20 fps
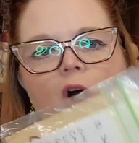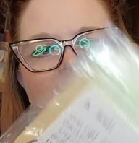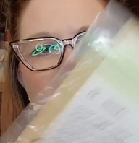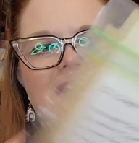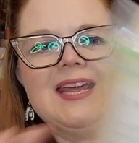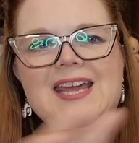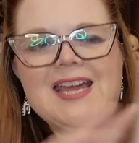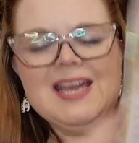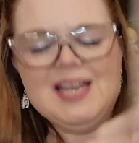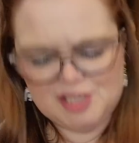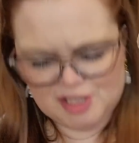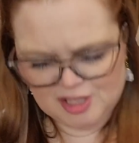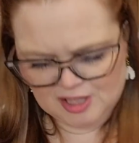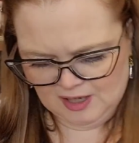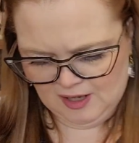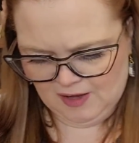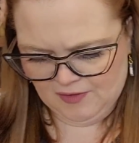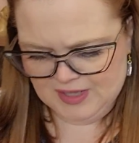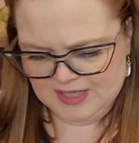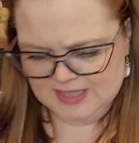On each
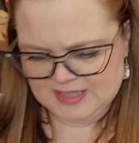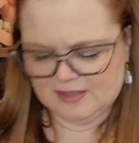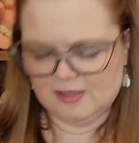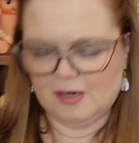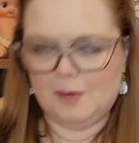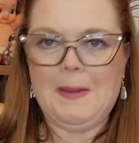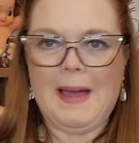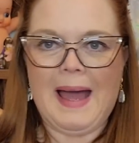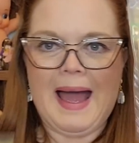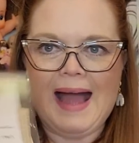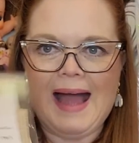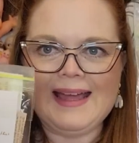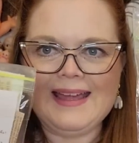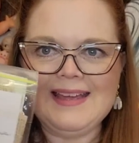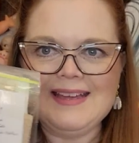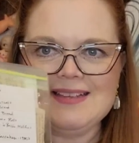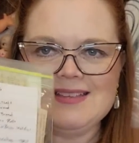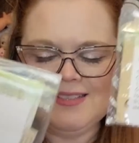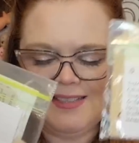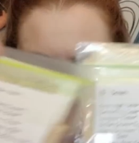of these little
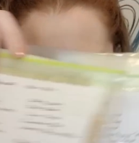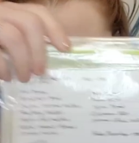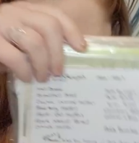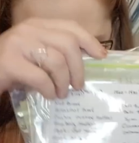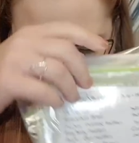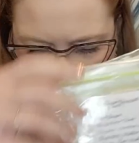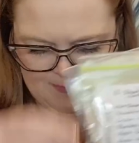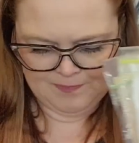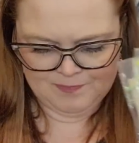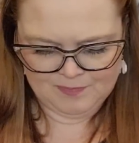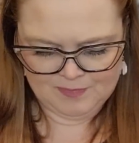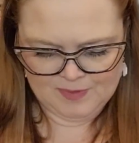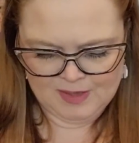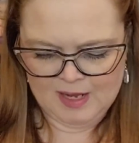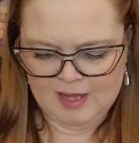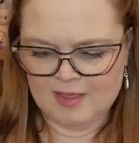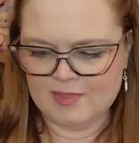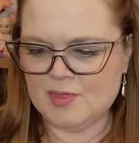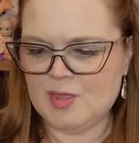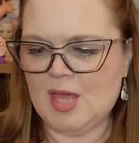packets,
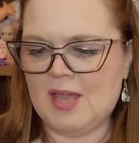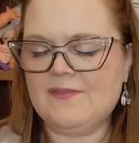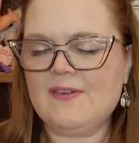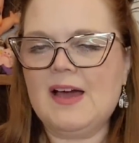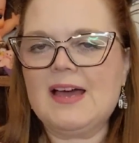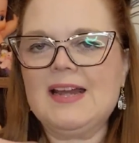They've